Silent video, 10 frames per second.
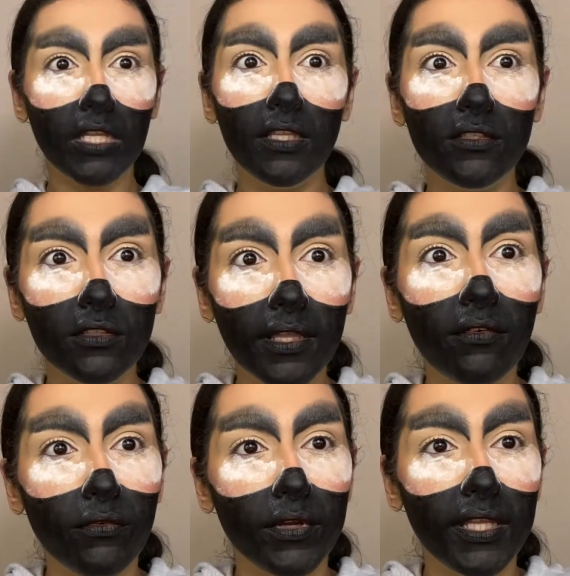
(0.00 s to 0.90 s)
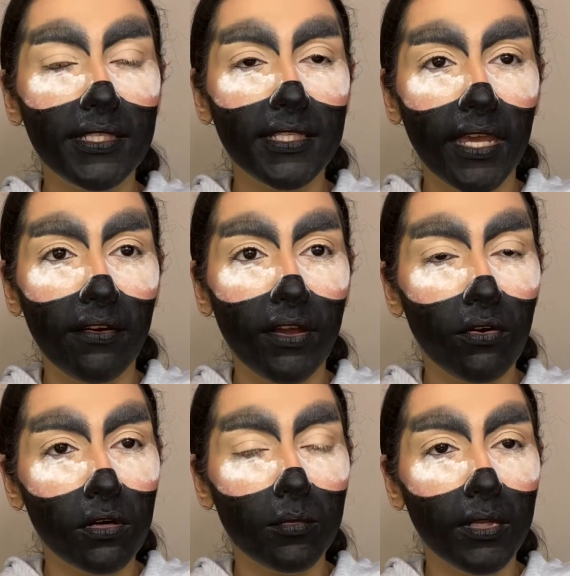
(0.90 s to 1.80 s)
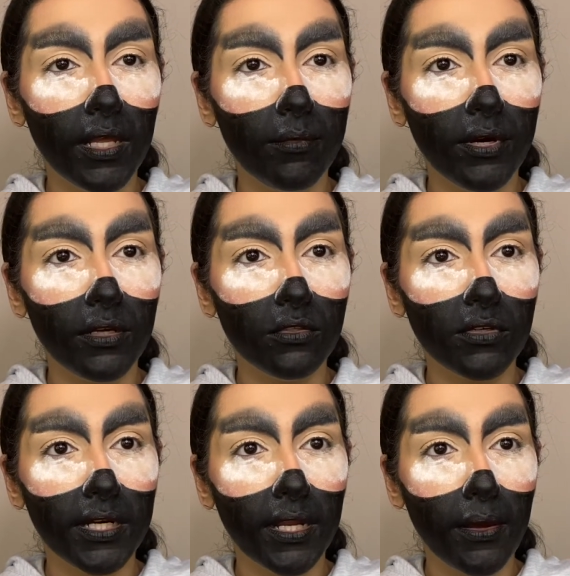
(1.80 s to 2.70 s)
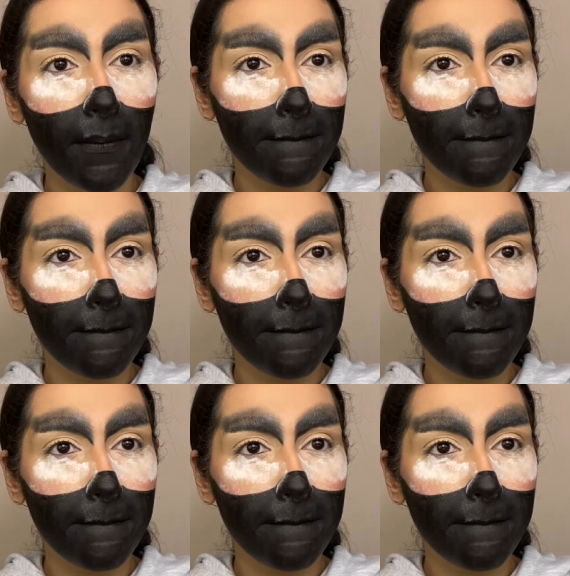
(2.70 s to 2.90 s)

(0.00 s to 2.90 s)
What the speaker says: These look like really scary, horrible eyebrows right now.